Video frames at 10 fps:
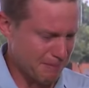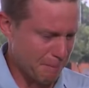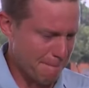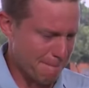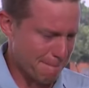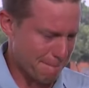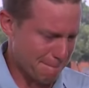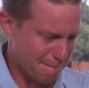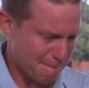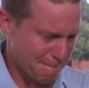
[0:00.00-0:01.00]

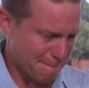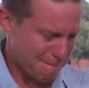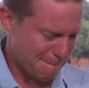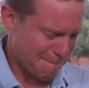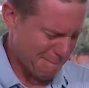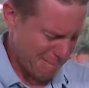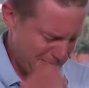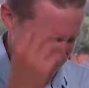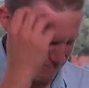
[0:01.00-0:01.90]
(silence)